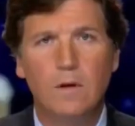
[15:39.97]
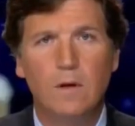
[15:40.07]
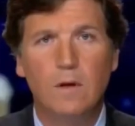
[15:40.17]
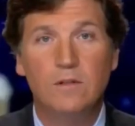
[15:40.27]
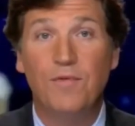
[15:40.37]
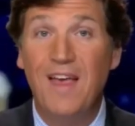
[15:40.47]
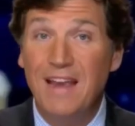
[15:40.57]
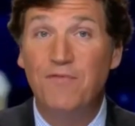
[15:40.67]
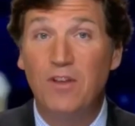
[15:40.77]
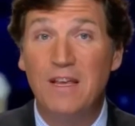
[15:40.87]
So
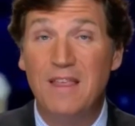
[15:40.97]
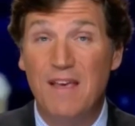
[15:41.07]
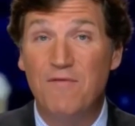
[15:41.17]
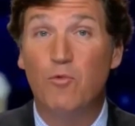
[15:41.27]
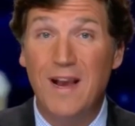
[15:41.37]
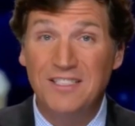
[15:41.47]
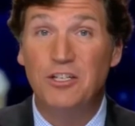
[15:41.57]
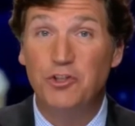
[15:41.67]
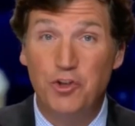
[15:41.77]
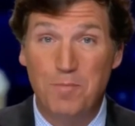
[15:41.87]
thankfully, they've
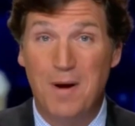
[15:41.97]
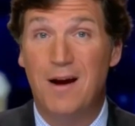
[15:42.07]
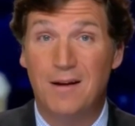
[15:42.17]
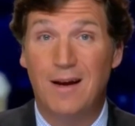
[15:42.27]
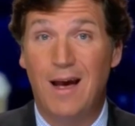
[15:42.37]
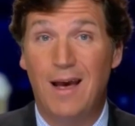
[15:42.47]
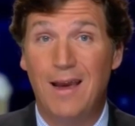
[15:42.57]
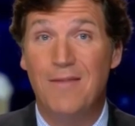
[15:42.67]
arrested Chewbacca guy